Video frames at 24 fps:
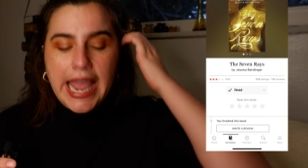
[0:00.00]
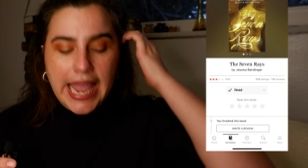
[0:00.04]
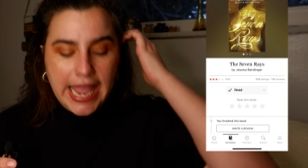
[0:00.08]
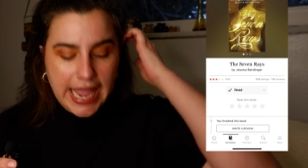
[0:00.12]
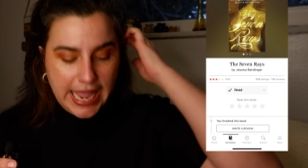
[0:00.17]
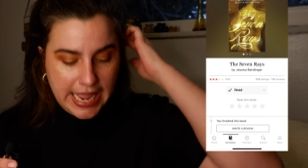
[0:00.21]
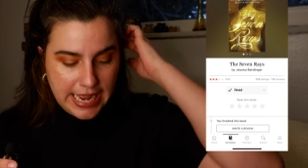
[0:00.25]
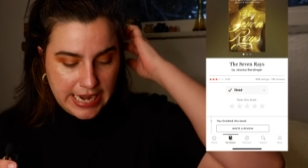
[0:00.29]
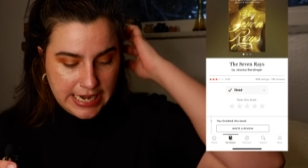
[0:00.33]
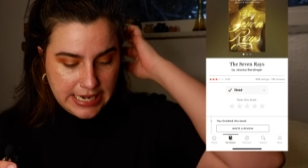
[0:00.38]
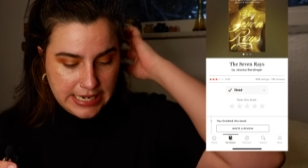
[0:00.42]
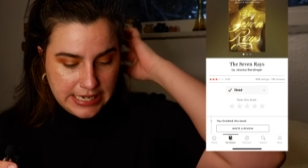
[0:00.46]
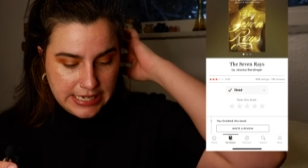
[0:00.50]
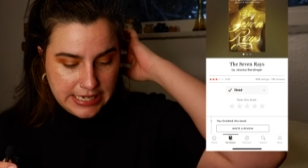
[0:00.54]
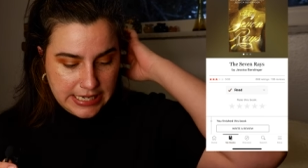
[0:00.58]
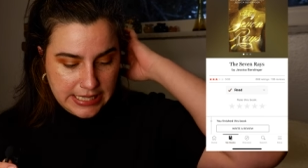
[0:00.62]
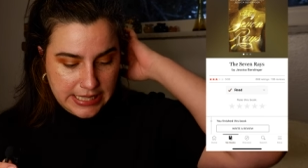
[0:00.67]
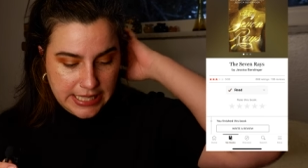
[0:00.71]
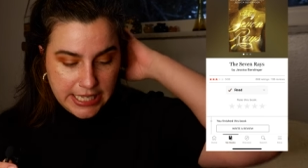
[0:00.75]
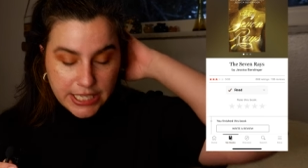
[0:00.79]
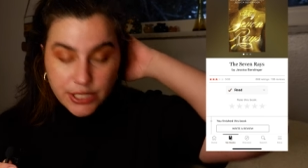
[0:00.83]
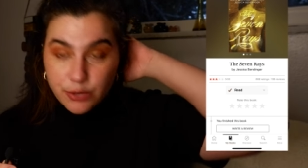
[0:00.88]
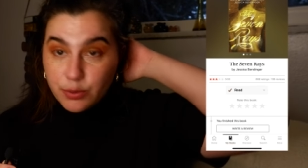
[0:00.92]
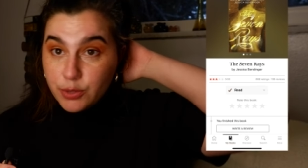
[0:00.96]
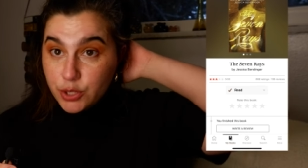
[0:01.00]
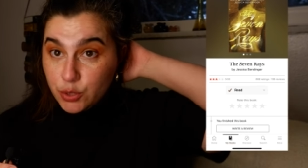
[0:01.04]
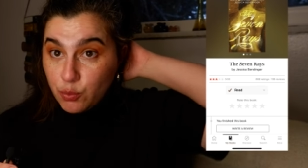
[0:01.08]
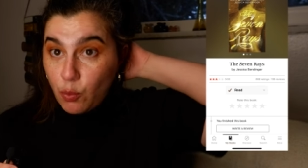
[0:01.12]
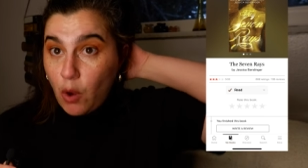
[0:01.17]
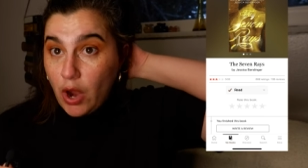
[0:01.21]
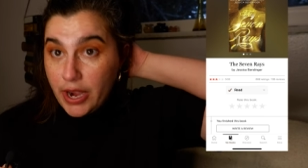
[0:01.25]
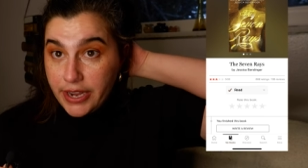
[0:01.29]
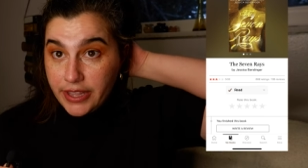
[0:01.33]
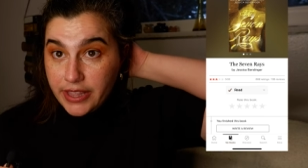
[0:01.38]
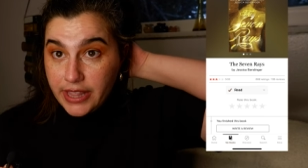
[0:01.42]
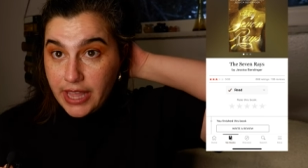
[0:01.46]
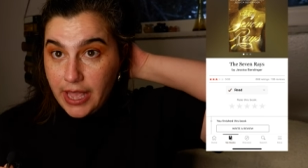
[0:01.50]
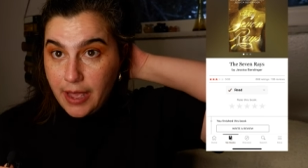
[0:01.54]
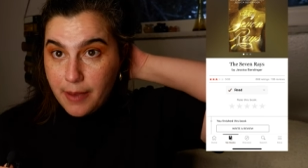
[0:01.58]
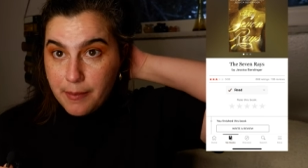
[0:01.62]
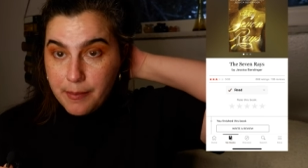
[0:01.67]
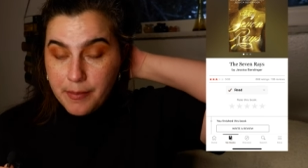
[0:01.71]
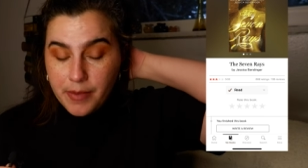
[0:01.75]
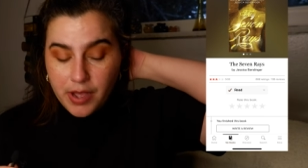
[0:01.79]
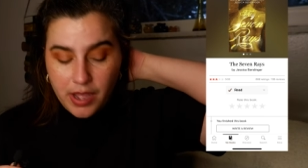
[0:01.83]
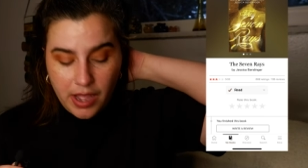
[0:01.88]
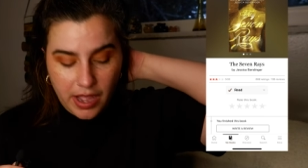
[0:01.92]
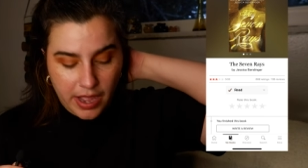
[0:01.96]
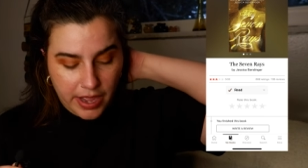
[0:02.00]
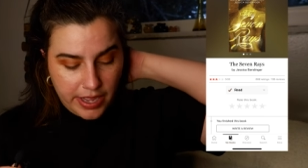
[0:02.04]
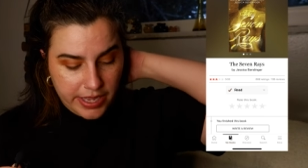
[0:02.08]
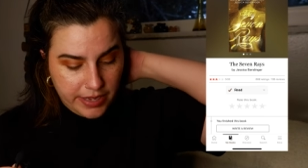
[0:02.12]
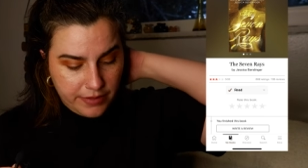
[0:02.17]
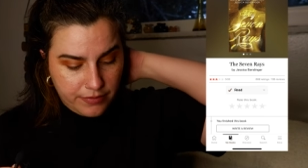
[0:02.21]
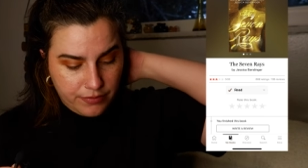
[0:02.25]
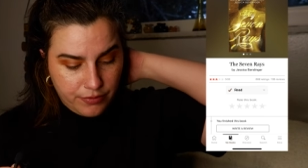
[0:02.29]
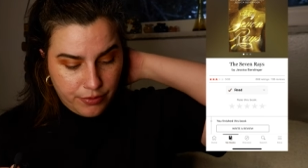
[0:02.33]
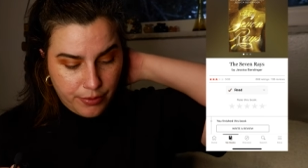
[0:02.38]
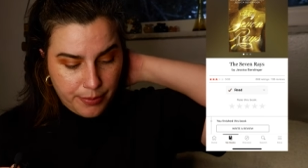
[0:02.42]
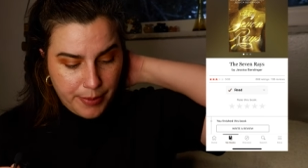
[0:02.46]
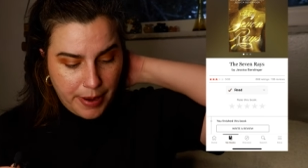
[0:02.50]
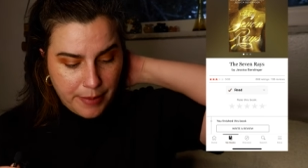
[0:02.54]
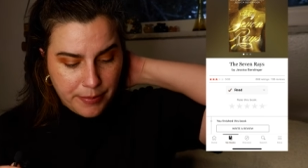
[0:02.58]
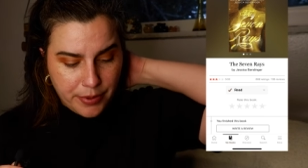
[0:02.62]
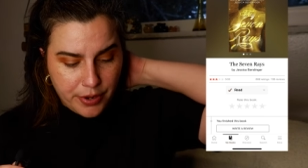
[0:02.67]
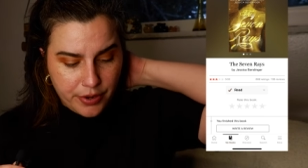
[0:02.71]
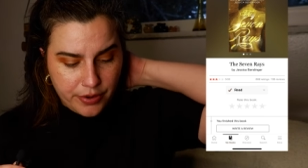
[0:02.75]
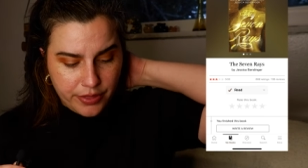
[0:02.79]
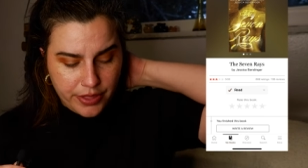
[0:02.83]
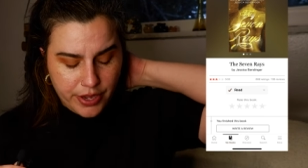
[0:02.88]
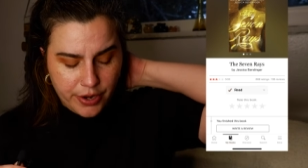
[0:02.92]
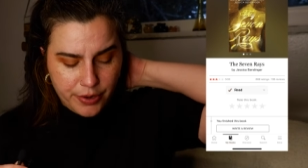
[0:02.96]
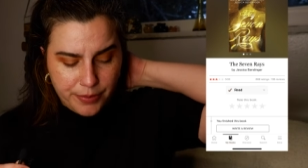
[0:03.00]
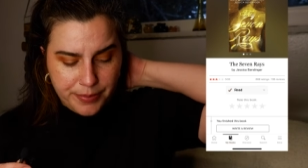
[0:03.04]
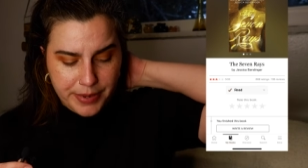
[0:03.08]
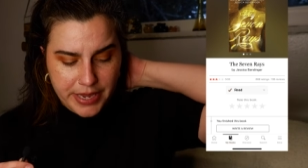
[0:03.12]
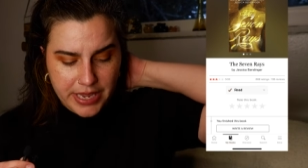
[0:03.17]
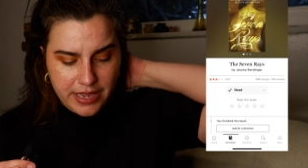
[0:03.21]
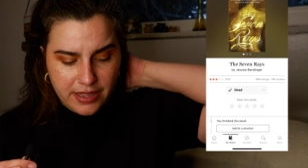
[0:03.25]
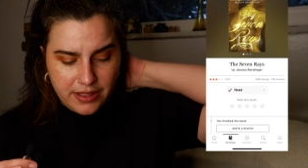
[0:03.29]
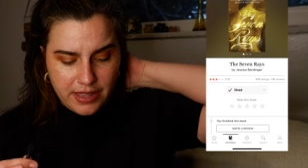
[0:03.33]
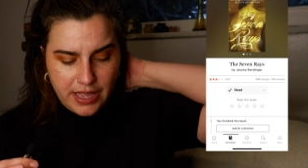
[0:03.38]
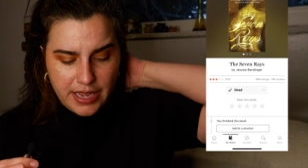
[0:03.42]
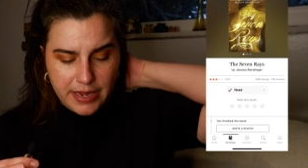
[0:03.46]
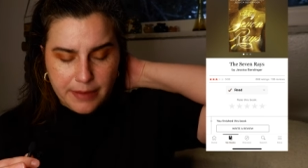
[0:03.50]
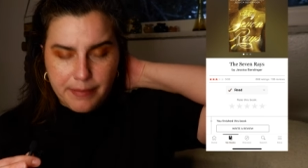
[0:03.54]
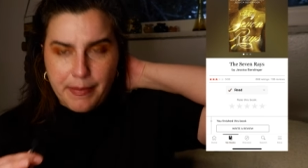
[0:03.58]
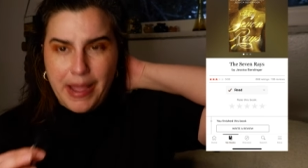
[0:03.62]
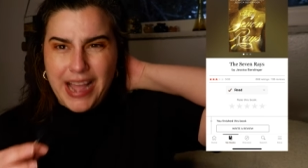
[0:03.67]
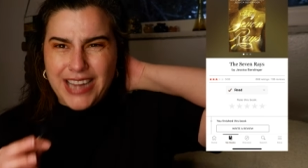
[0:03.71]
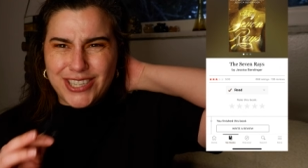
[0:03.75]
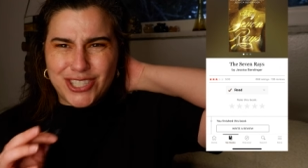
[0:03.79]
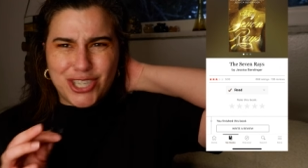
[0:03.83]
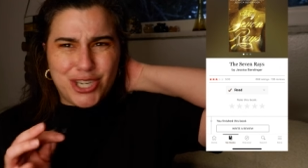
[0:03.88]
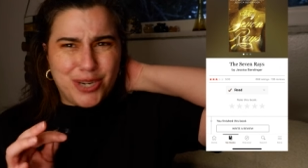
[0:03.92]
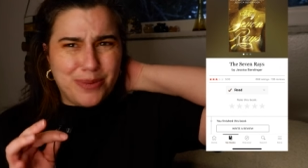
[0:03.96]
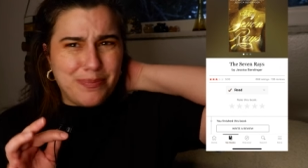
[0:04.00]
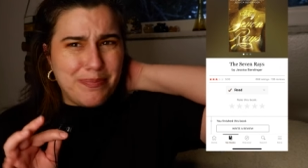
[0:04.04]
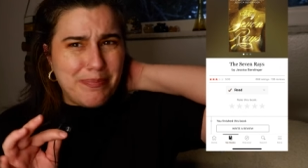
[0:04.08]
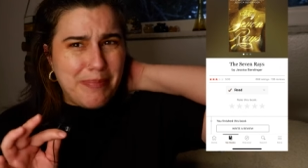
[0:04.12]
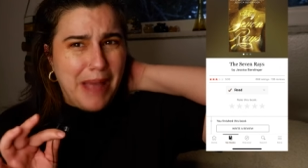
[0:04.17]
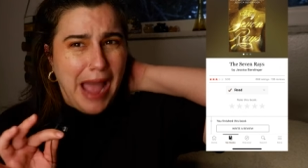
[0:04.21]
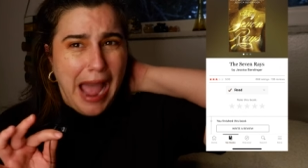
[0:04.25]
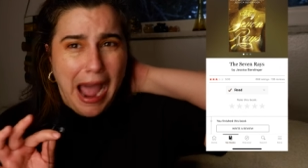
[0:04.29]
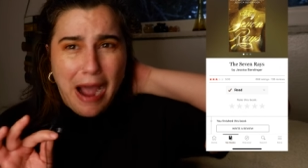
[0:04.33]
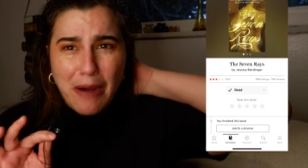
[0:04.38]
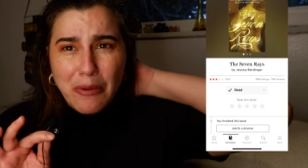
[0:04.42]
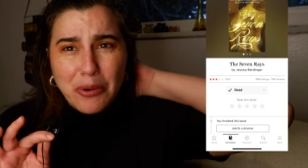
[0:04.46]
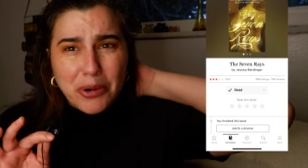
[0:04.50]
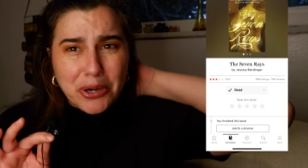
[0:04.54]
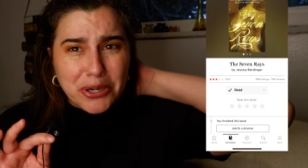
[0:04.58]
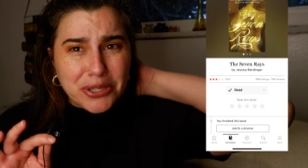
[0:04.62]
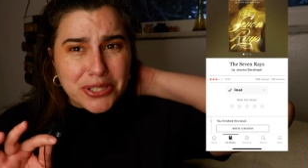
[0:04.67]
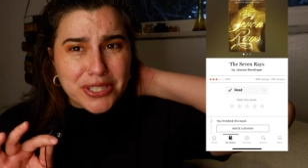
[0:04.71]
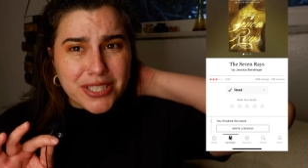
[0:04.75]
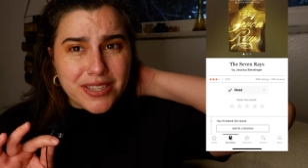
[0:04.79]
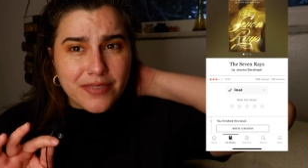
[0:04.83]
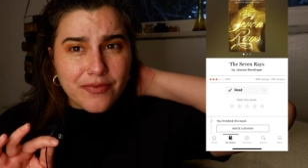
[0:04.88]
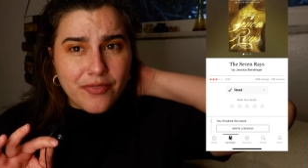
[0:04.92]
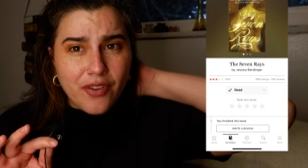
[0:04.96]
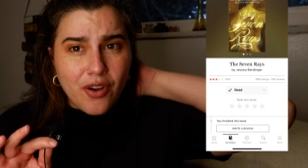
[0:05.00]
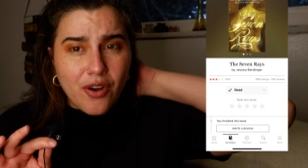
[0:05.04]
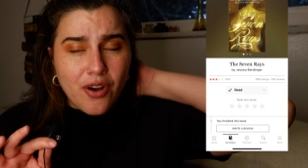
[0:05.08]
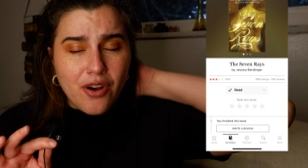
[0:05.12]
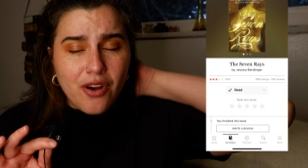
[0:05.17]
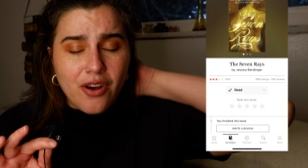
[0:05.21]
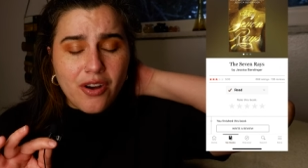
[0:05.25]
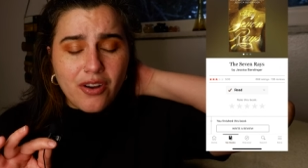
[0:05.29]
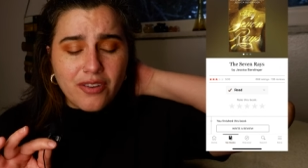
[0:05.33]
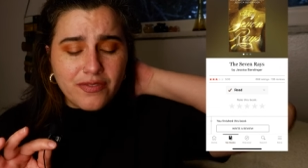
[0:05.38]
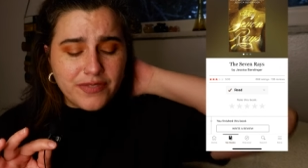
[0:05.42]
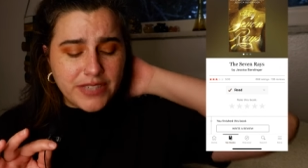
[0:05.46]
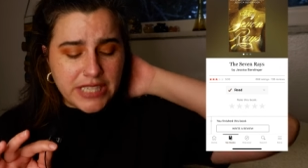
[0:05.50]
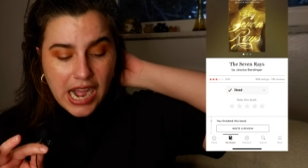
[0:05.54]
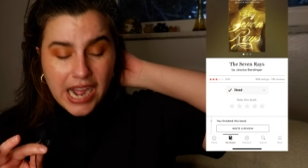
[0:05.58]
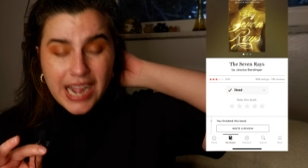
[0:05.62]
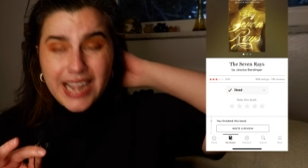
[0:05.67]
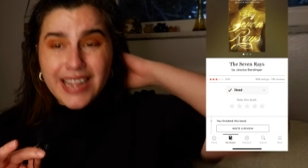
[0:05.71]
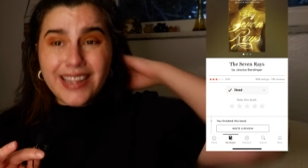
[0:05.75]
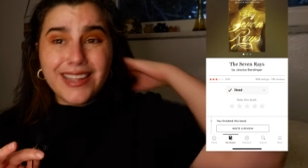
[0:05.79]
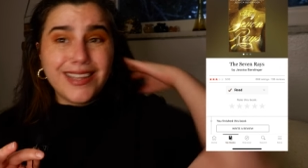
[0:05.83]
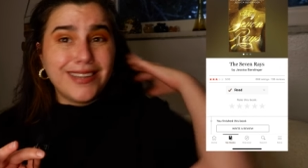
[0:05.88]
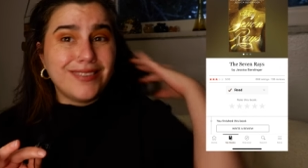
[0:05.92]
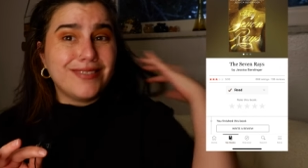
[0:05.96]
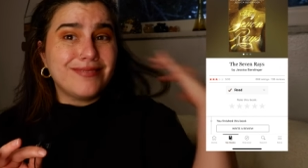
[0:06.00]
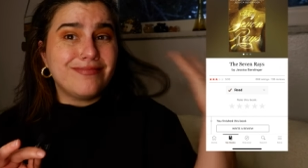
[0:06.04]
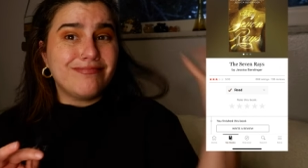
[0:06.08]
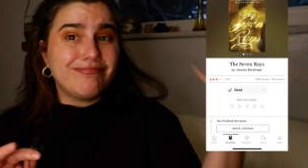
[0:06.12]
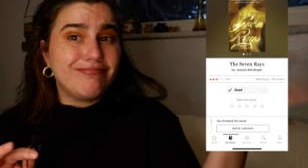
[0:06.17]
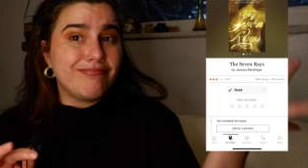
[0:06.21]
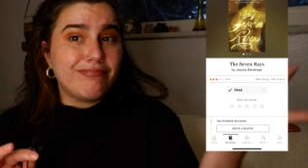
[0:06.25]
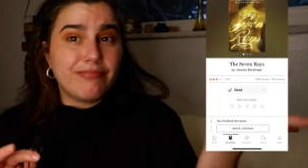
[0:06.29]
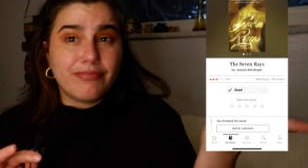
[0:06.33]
And this was one of them. I remember there being like magic powers involved. I